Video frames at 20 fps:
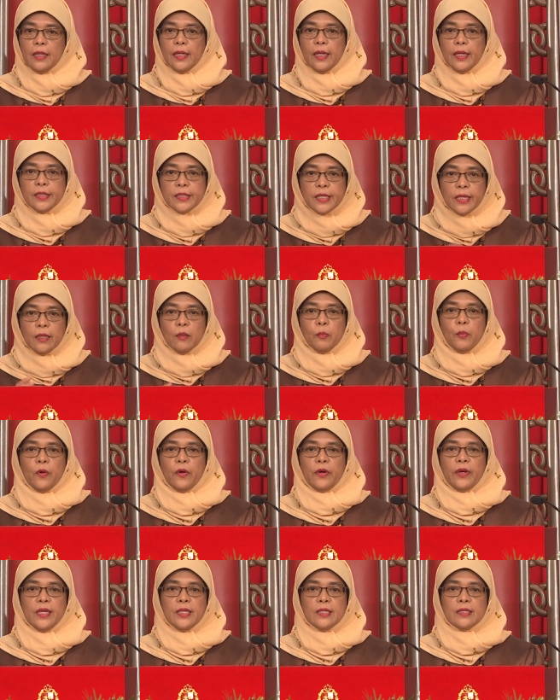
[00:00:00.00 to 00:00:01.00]
And
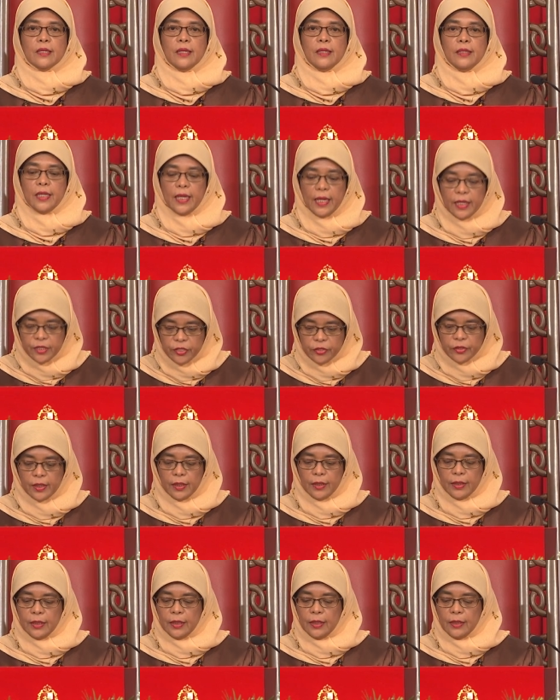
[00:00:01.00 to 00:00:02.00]
Singaporeans
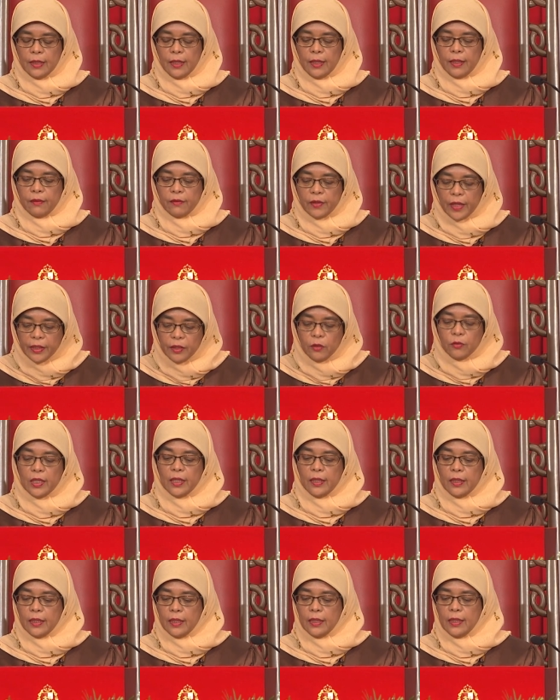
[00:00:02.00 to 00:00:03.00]
naturally and
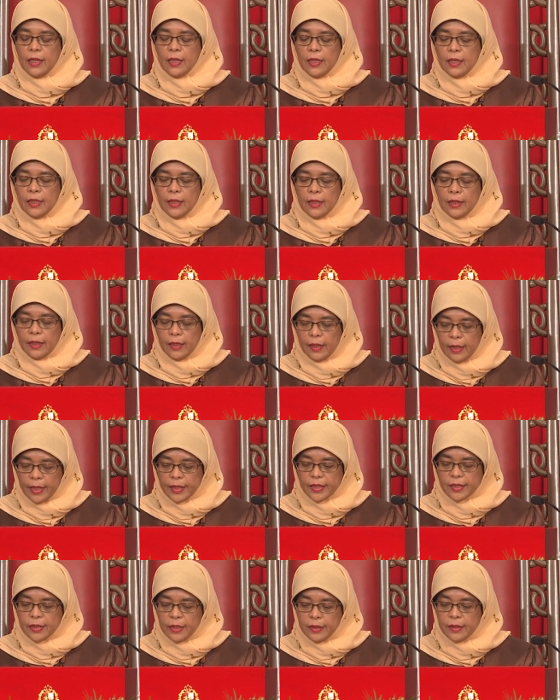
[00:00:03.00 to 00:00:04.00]
regularly
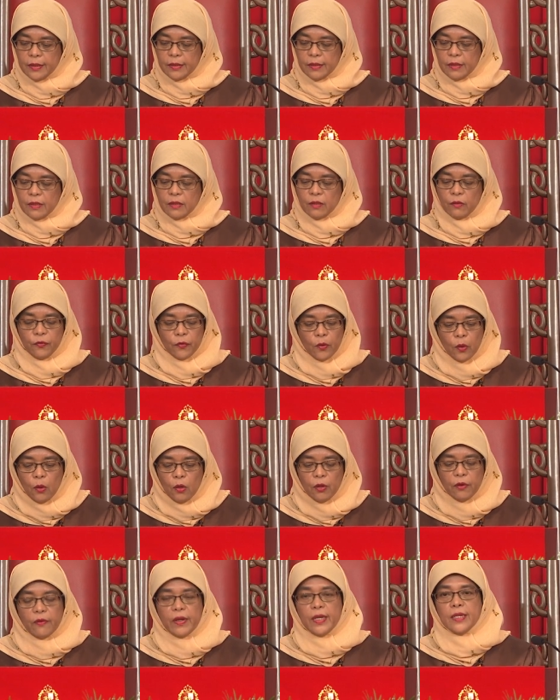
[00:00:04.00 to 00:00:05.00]
elect citizens of
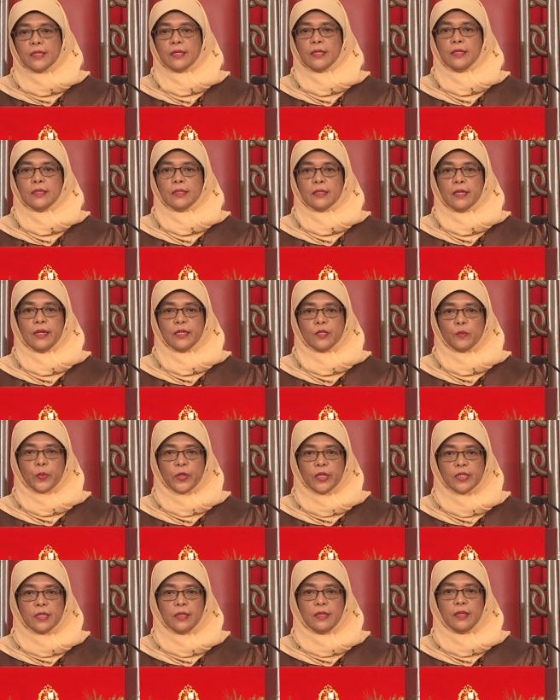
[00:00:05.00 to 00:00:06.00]
all races as
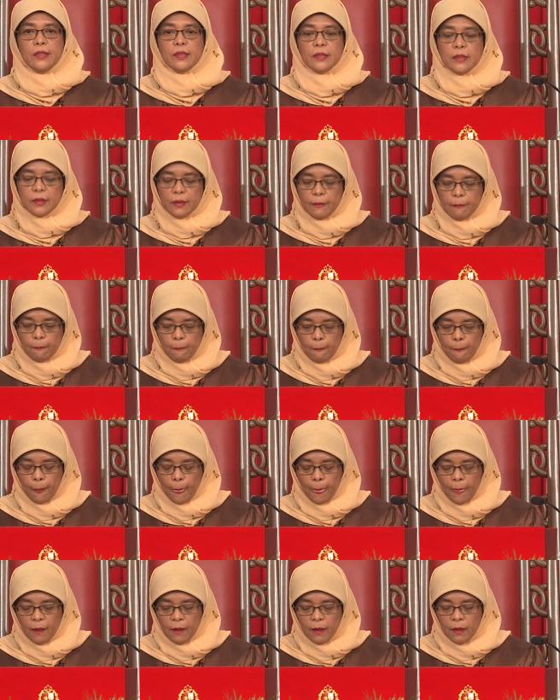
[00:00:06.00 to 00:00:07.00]
presidents.
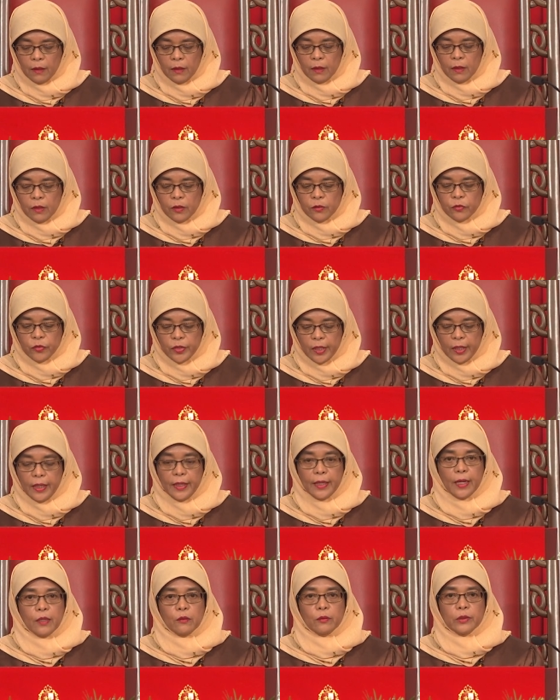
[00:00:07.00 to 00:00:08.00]

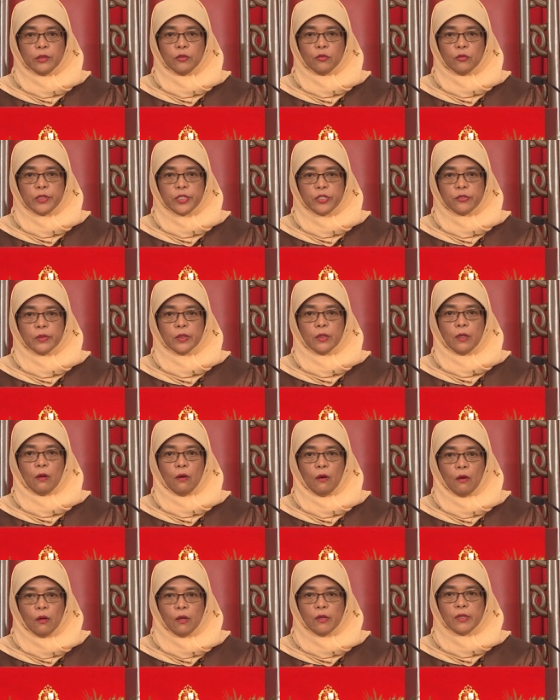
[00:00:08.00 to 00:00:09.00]
Today, I want to assure
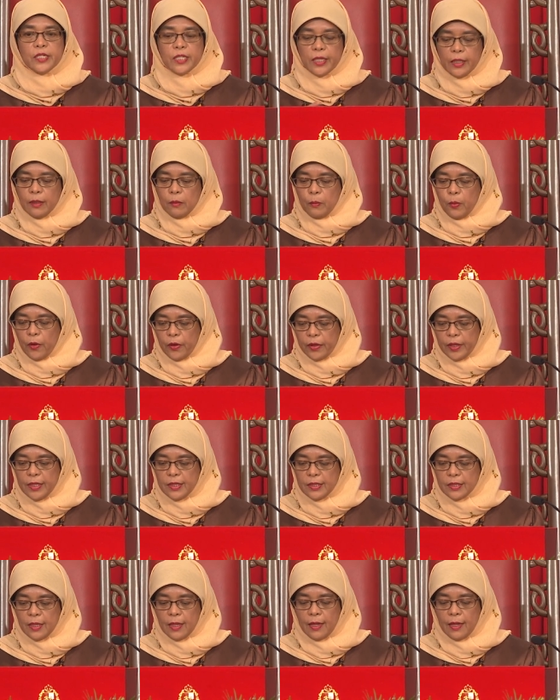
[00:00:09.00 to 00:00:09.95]
all Singaporeans